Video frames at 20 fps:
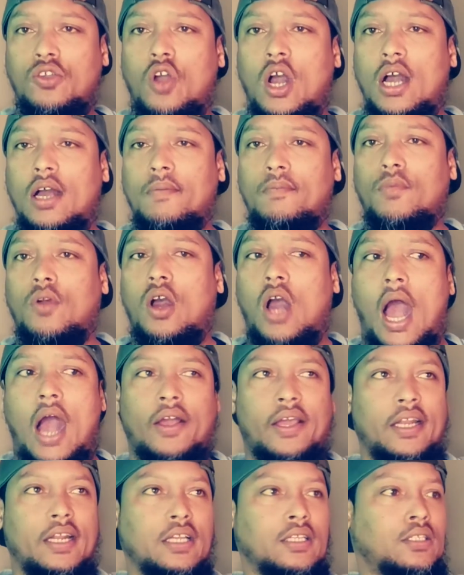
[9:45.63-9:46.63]
how
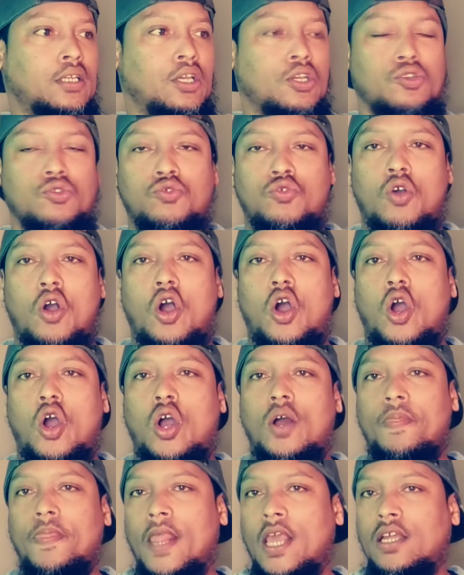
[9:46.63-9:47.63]
can I say, you
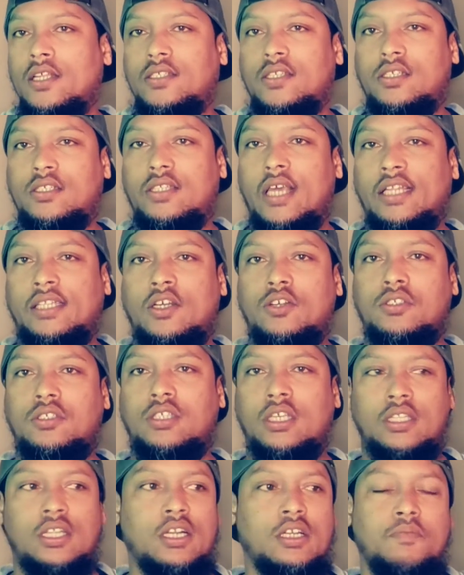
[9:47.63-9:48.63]
are just that
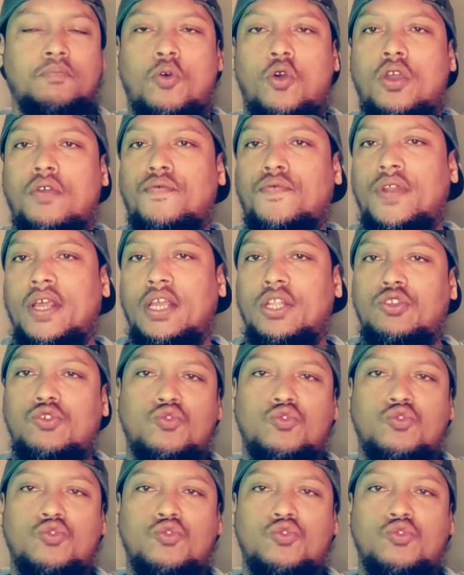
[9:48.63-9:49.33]
considerate boyfriend,